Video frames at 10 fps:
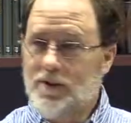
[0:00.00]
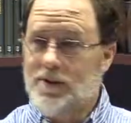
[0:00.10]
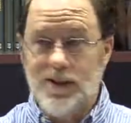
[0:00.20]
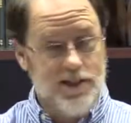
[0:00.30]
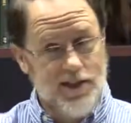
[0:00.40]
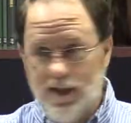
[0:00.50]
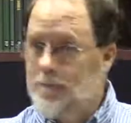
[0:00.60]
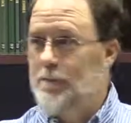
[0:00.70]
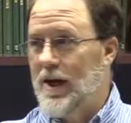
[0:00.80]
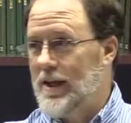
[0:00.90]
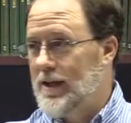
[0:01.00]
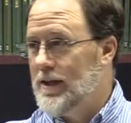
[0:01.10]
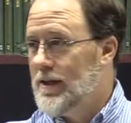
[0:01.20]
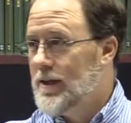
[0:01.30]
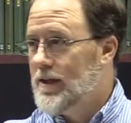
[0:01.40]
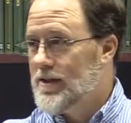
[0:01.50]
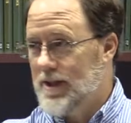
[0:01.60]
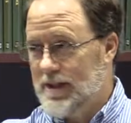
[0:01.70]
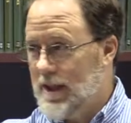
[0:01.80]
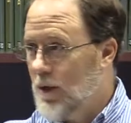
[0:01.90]
that somebody
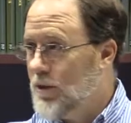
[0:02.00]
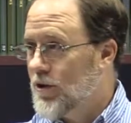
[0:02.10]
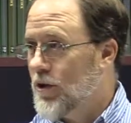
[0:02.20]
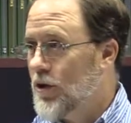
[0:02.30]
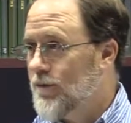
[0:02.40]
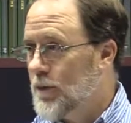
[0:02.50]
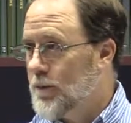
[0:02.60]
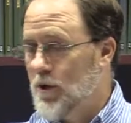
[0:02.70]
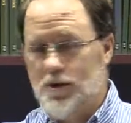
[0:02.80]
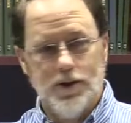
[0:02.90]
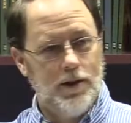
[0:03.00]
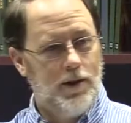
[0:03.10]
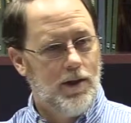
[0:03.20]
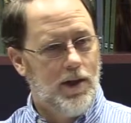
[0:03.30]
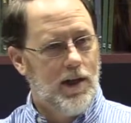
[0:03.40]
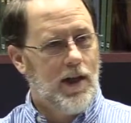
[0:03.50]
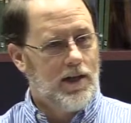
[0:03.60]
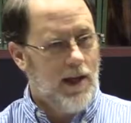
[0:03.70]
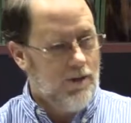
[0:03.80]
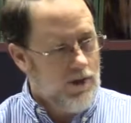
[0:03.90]
sit down with a hurtful person
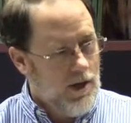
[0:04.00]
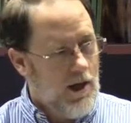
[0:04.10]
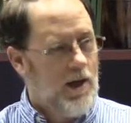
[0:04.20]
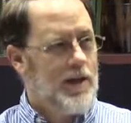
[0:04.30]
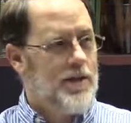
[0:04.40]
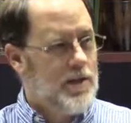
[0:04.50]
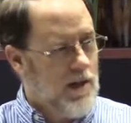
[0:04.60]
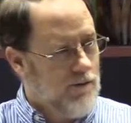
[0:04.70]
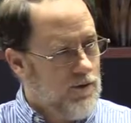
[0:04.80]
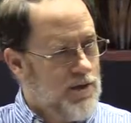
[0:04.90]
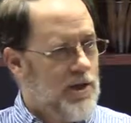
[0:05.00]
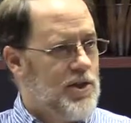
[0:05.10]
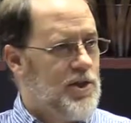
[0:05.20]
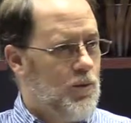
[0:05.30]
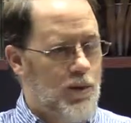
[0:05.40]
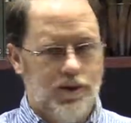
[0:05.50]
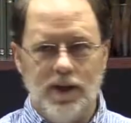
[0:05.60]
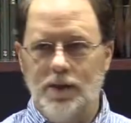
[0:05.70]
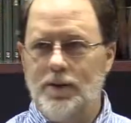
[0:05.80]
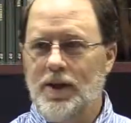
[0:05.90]
and have an honest conversation with
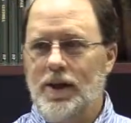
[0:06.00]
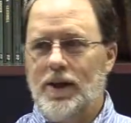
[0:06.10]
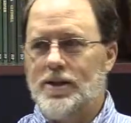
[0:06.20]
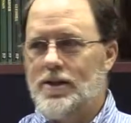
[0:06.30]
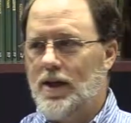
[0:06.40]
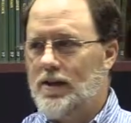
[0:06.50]
them and say,